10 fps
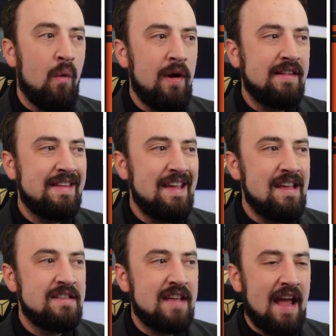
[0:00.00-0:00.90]
With
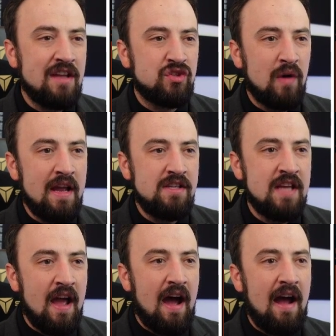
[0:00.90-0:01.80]
these S
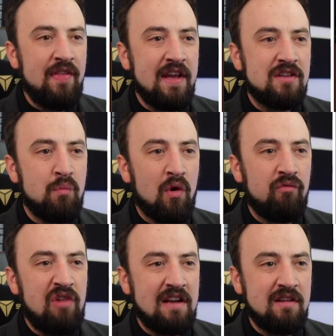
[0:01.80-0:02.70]
ranks, I think it's more
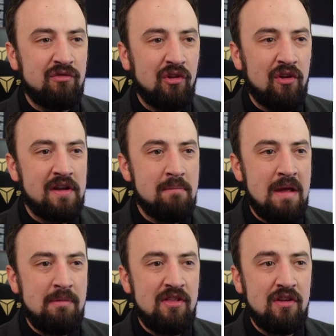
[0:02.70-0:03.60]
effective to look at
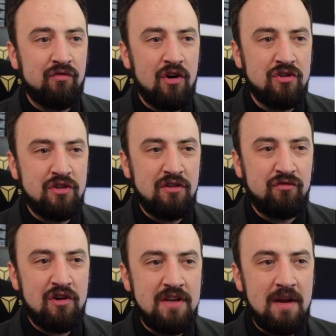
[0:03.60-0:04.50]
maybe these first
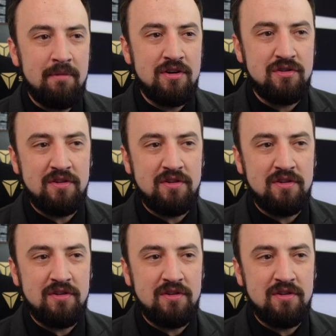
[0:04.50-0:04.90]
numbers.